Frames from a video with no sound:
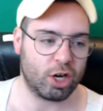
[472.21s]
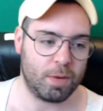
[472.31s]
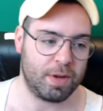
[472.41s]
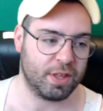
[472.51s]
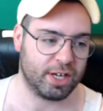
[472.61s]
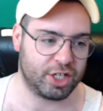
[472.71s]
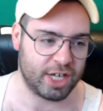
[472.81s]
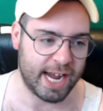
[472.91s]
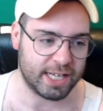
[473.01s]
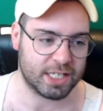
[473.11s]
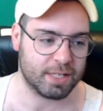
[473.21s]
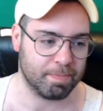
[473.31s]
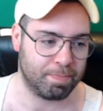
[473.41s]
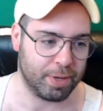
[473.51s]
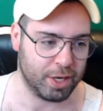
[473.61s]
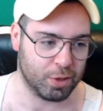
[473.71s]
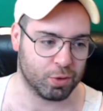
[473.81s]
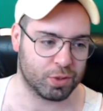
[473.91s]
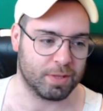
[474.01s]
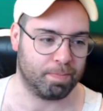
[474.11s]
It's got to be the Jets,
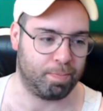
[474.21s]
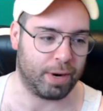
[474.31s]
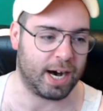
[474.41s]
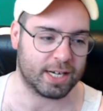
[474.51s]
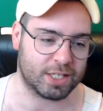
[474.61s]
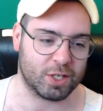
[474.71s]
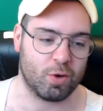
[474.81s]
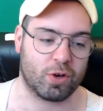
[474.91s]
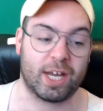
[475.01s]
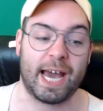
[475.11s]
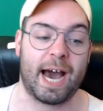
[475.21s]
Bills, Bucks, or